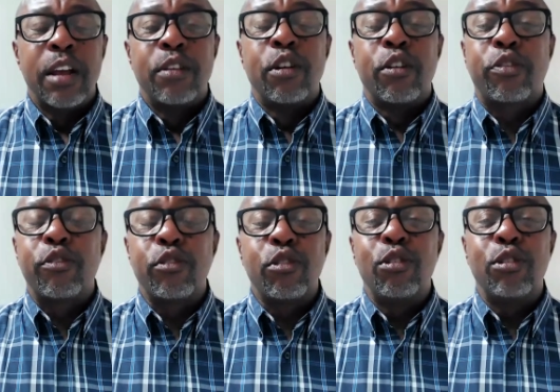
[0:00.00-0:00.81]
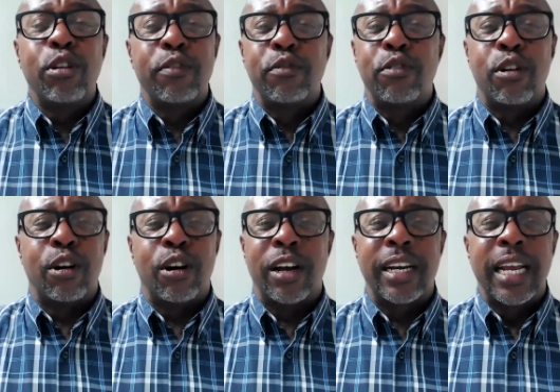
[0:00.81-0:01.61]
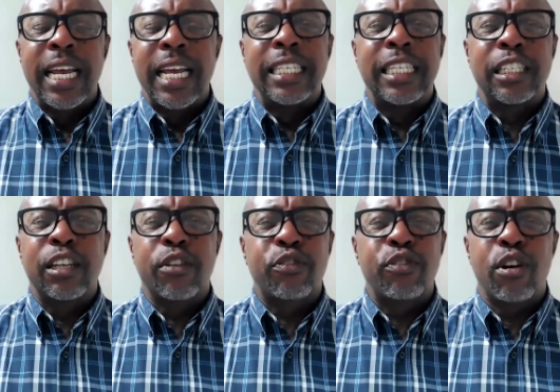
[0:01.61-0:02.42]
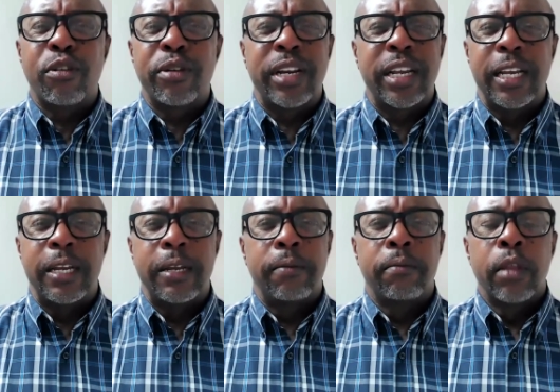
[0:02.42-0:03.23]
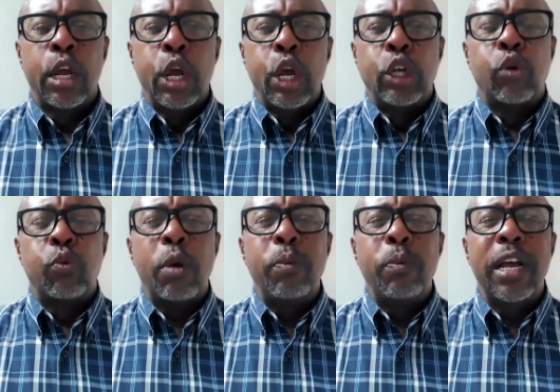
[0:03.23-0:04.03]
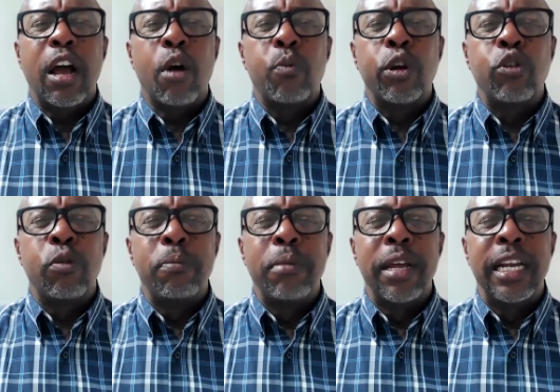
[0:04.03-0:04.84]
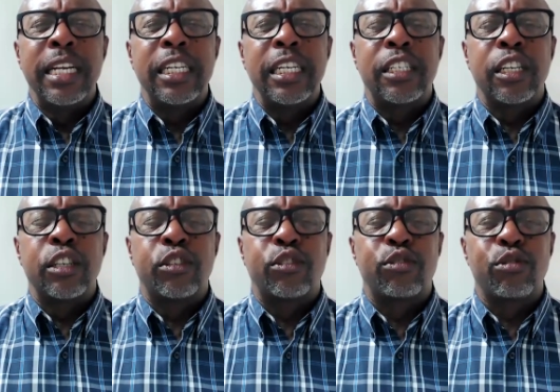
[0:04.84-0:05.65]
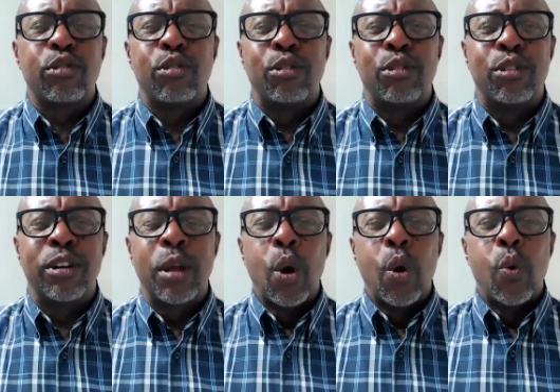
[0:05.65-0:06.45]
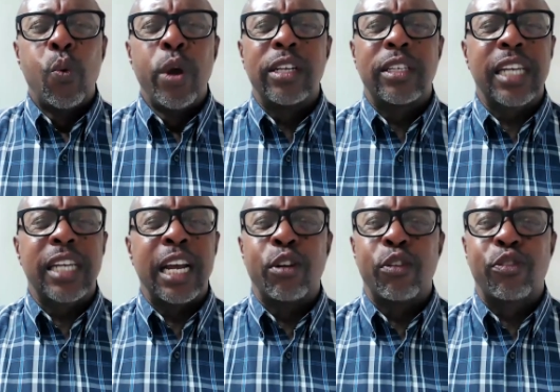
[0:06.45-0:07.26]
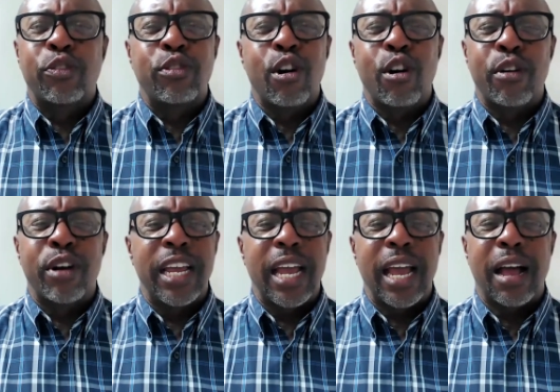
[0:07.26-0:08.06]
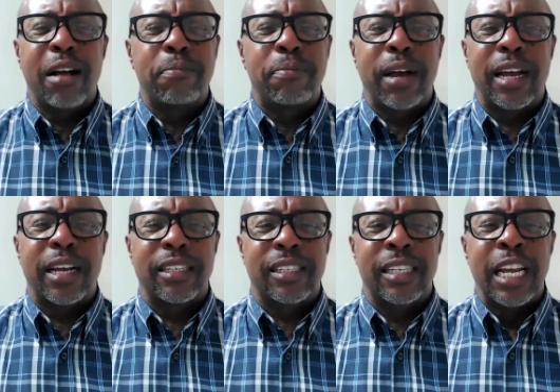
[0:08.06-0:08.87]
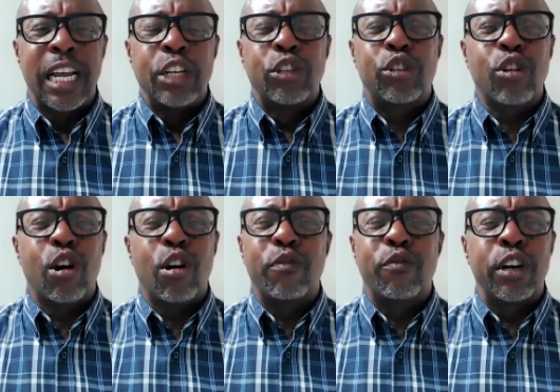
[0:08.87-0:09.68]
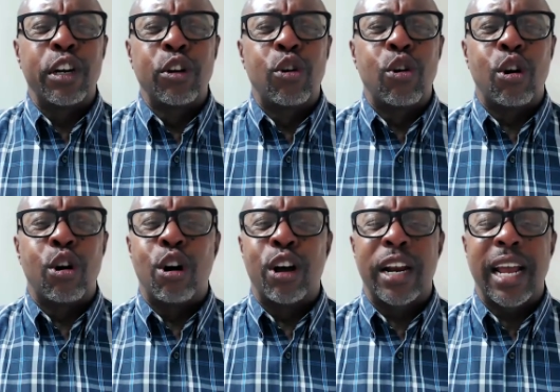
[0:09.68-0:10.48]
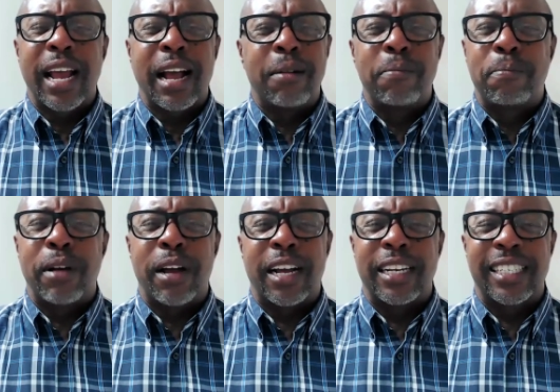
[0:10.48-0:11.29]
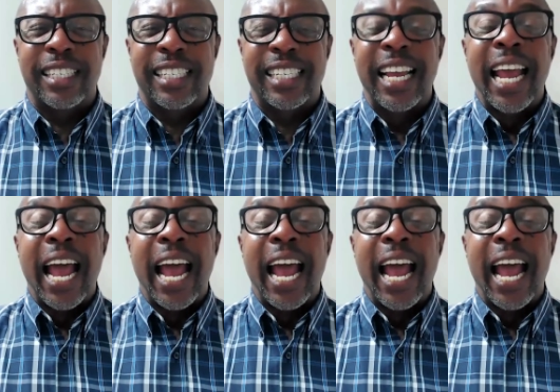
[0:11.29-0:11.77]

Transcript: The throne of God is his authority. So when we come with humility to his throne, we're saying, Authority, help us. Sovereign God, help us.